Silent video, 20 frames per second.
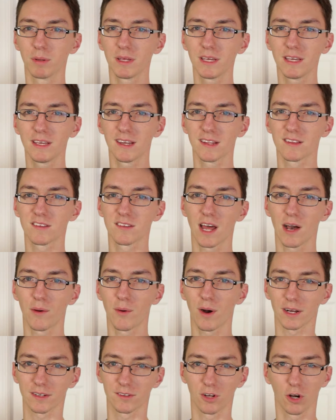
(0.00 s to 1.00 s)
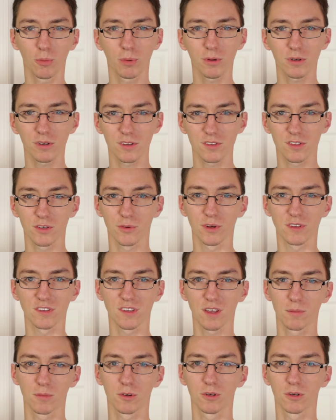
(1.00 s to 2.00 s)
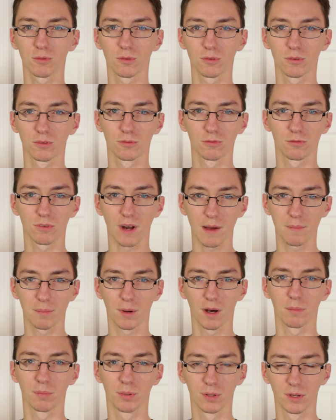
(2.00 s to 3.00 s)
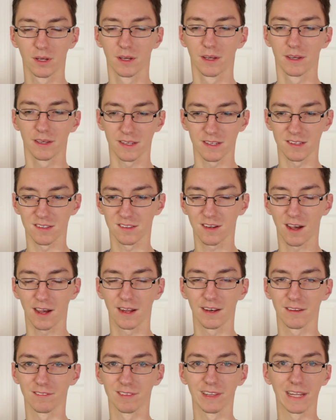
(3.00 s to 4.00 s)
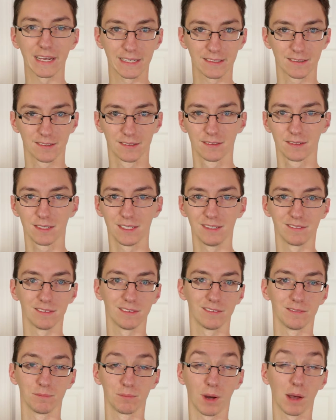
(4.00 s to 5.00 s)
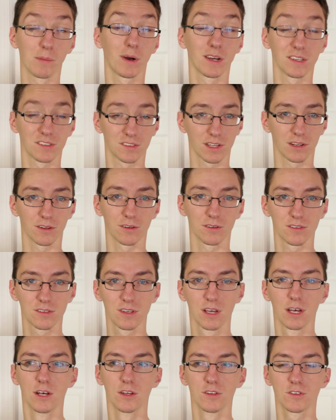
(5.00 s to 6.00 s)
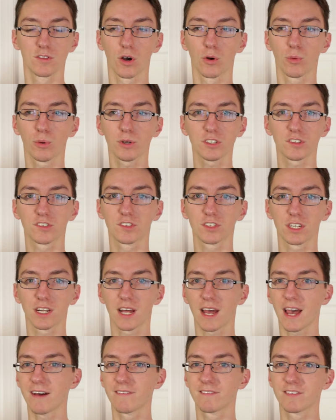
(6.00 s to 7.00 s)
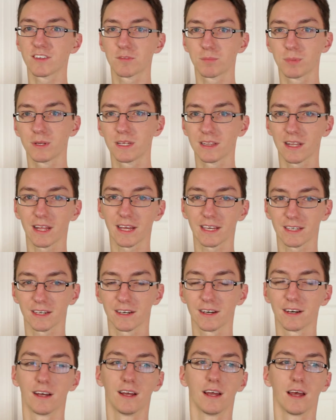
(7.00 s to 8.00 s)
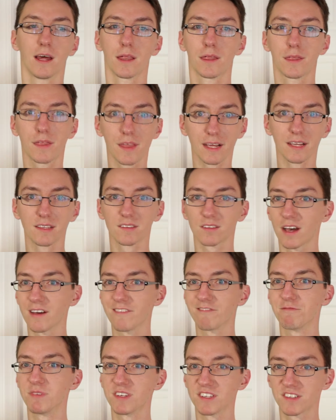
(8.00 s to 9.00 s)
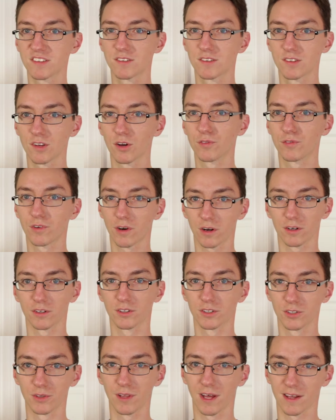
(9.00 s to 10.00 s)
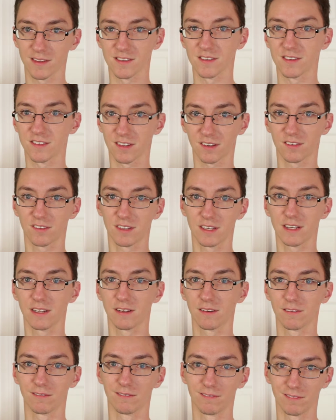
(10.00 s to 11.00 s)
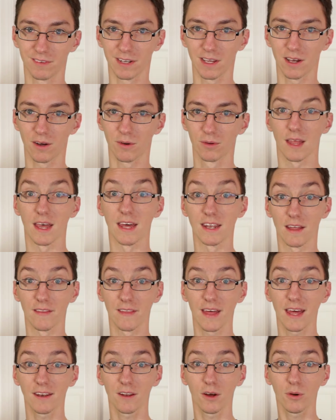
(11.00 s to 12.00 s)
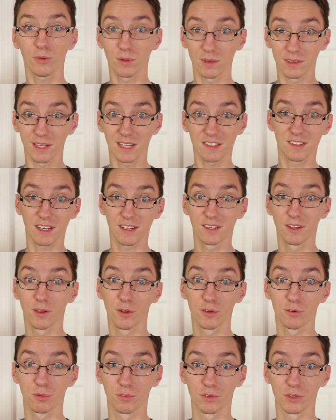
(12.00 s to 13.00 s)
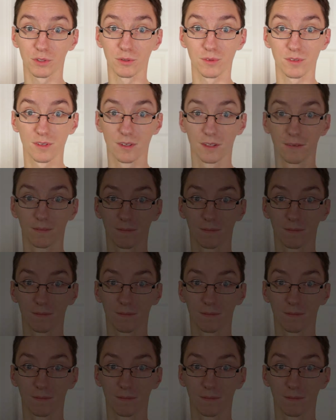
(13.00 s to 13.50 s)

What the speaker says: B, it's now October, so a summer wrap-up is kind of late, even by my standards. So we're just gonna have this be like a things I've missed so far in 2016 video. And on that note, let's get to those reviews.